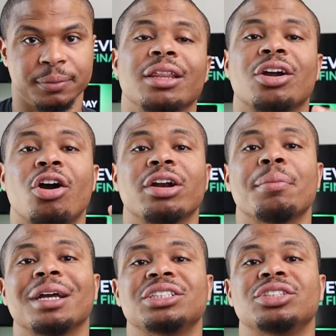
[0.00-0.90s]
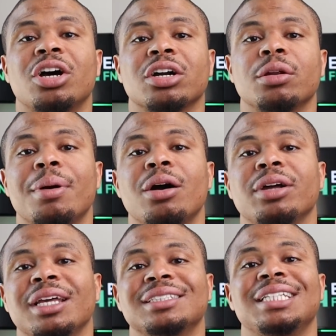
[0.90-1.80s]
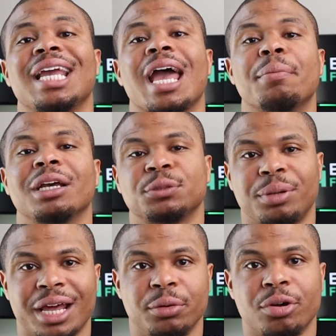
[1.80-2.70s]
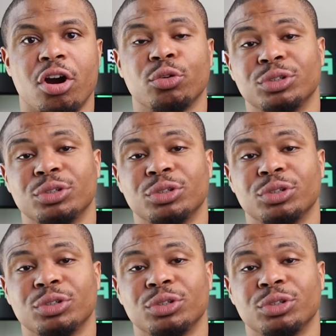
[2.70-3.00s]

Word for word: Now, the card I'm actually talking about is the Amex Platinum card,